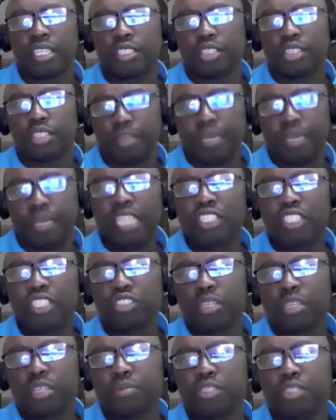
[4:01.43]
So the
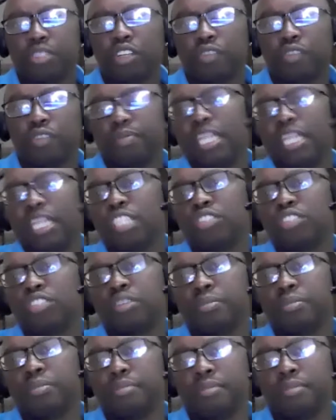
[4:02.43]
mainstream, sort of
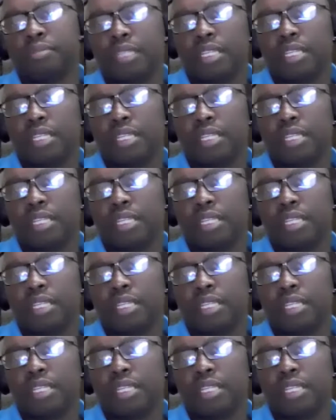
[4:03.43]
mainstream.